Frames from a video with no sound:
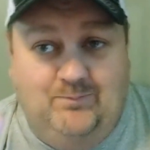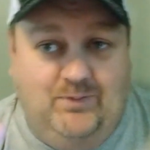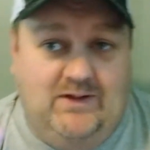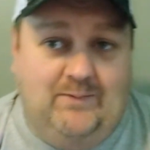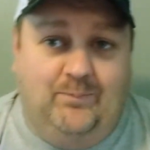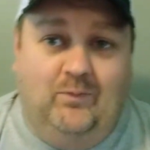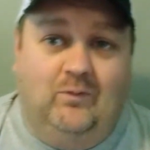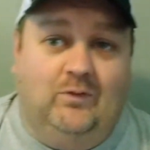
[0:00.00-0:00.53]

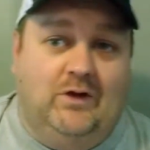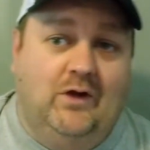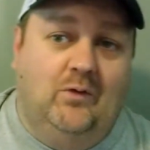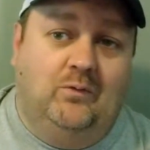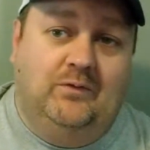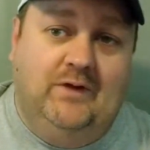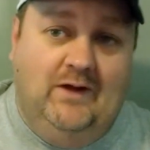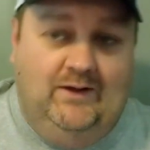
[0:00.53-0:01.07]
People
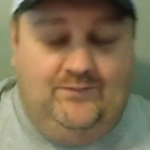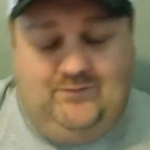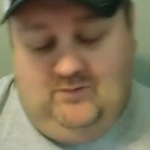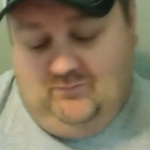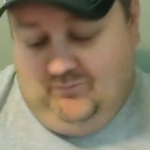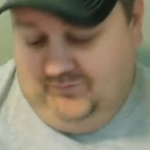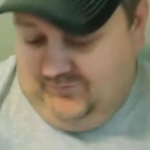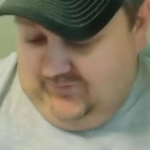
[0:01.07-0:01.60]
go nuts
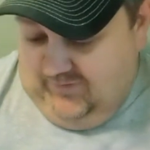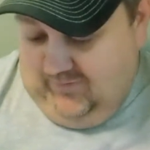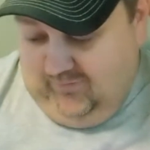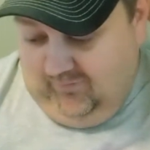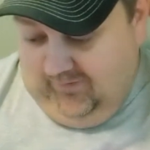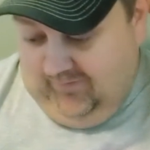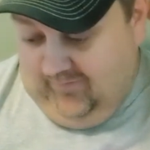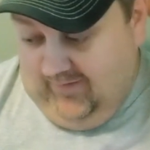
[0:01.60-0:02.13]
over
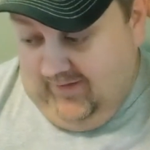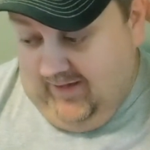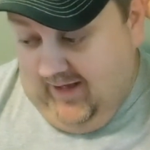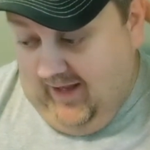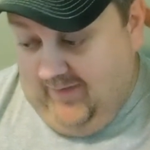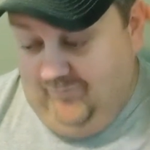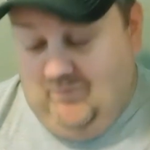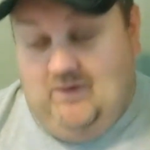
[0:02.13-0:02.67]
steel, and they
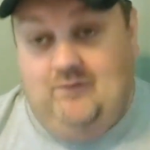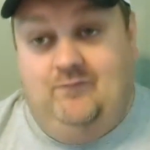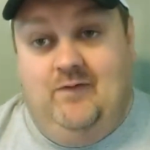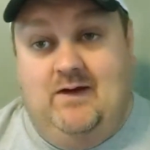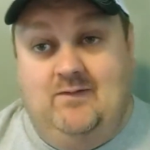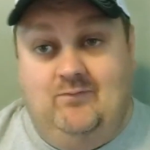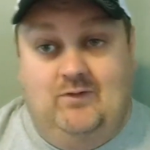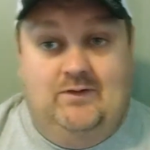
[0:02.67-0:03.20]
have their
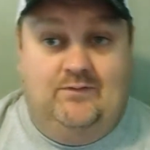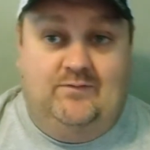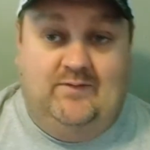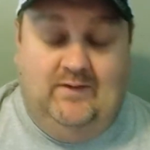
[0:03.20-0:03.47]
favorites.